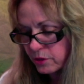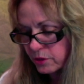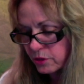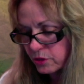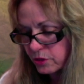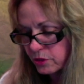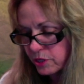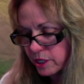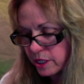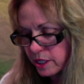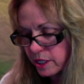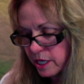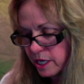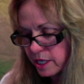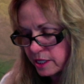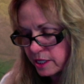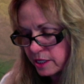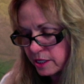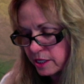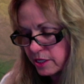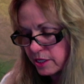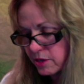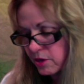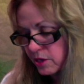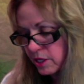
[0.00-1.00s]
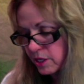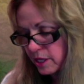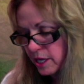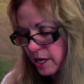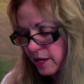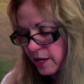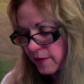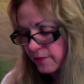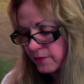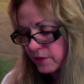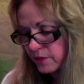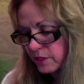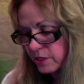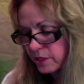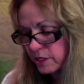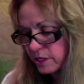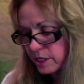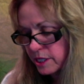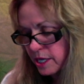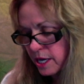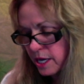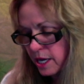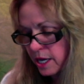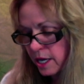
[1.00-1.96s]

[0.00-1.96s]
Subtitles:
to enhance our aliveness,